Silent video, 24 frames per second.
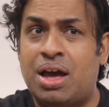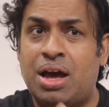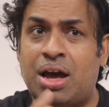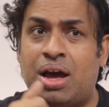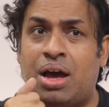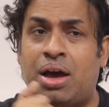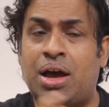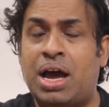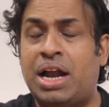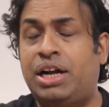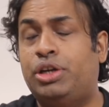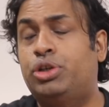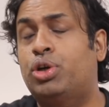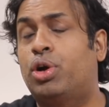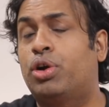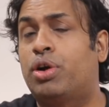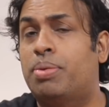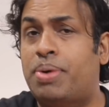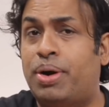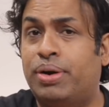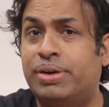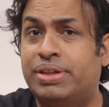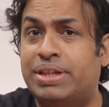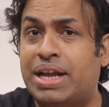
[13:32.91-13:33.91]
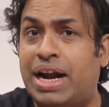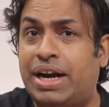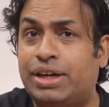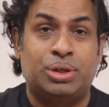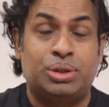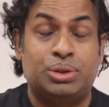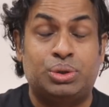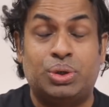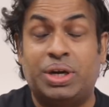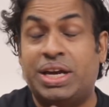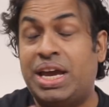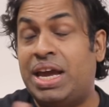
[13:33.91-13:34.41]
I'll talk about that.
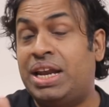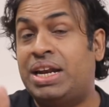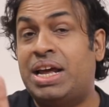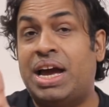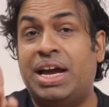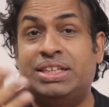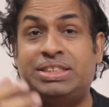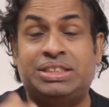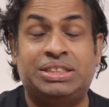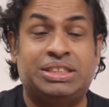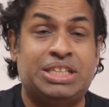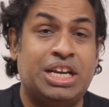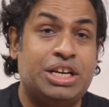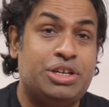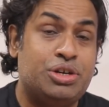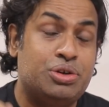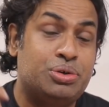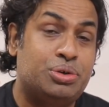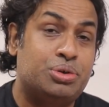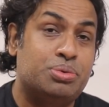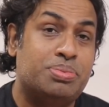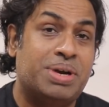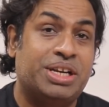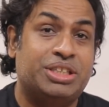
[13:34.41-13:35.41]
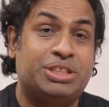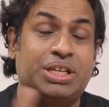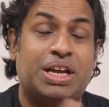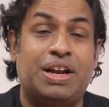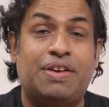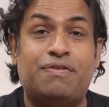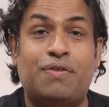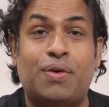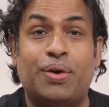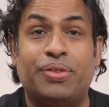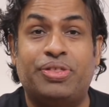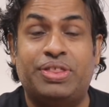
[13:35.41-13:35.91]
So again, guys, stay tuned to my
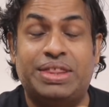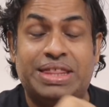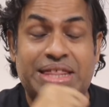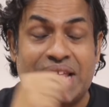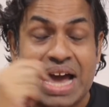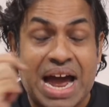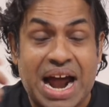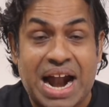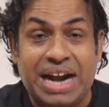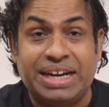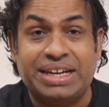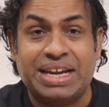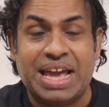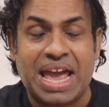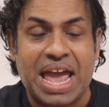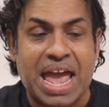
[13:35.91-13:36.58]
channel for that.